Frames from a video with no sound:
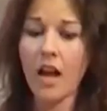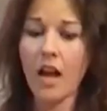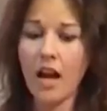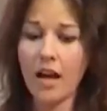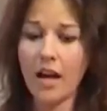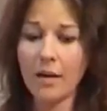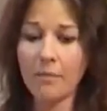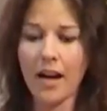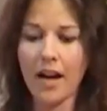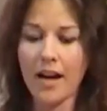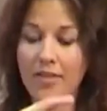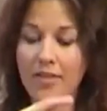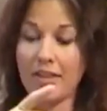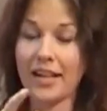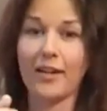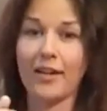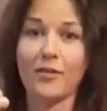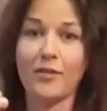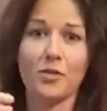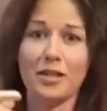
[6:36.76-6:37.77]
I
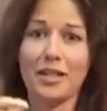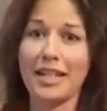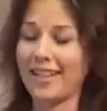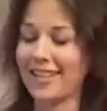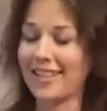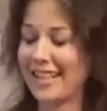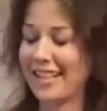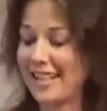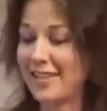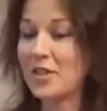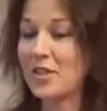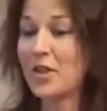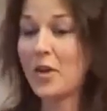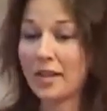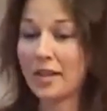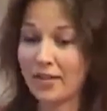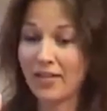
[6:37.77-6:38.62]
think I've already answered this too,